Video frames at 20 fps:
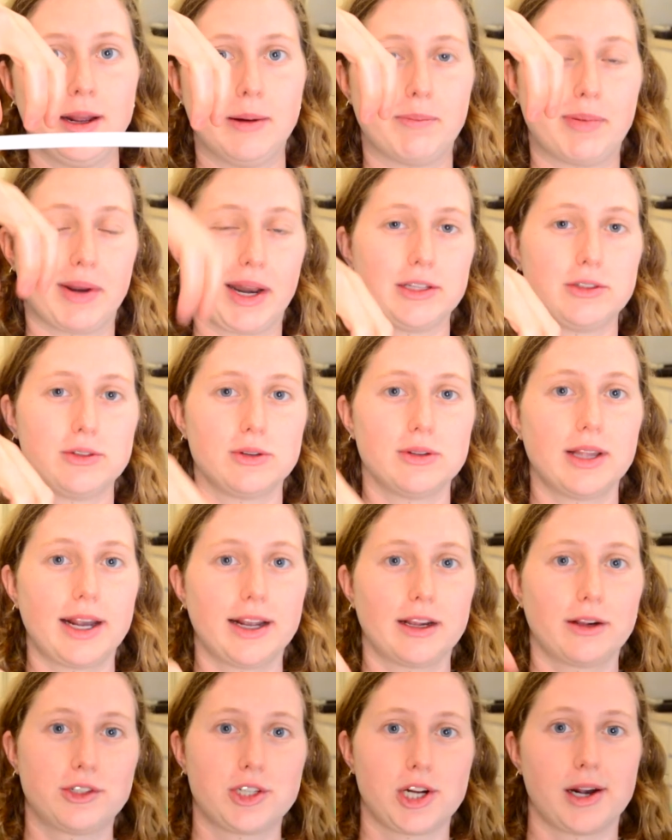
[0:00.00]
but I do
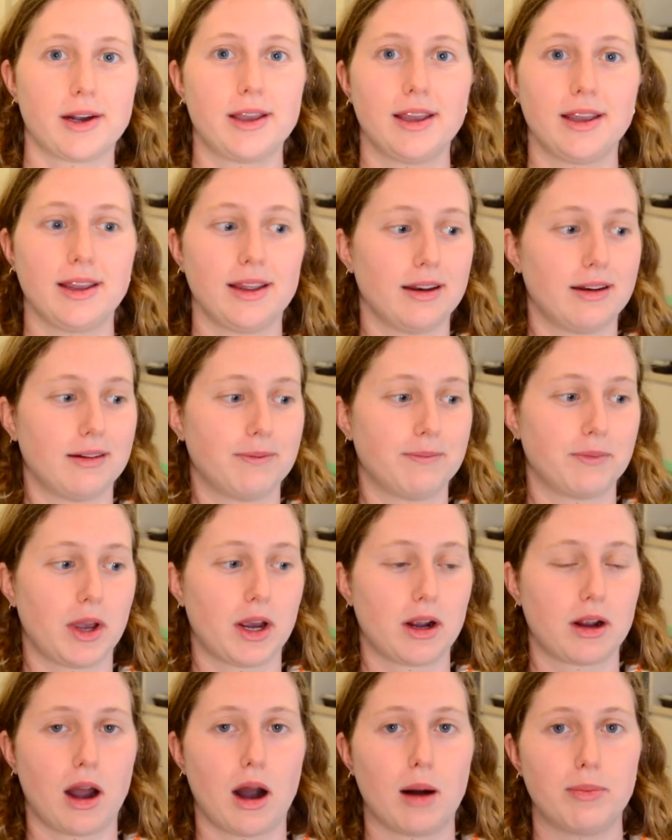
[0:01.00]
like chucking in
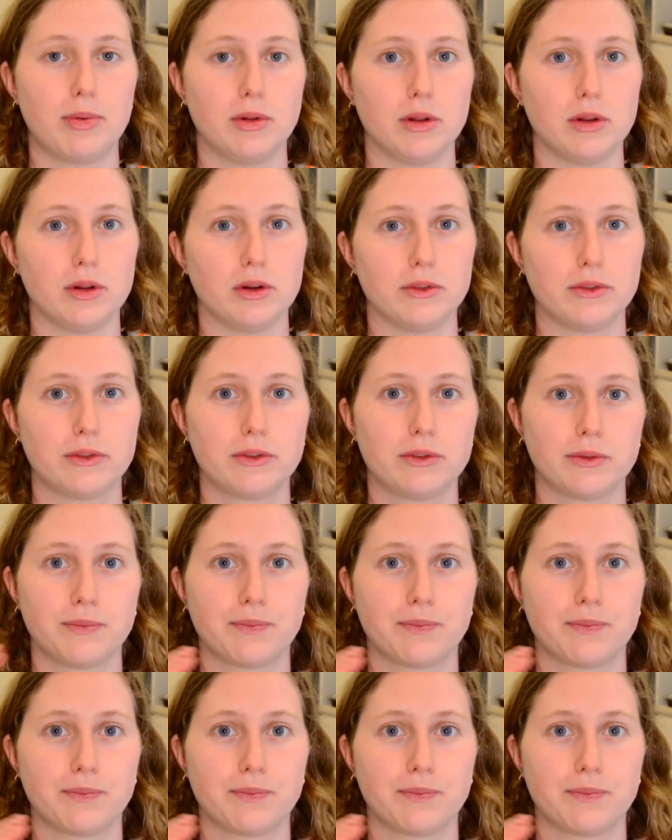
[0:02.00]
a couple of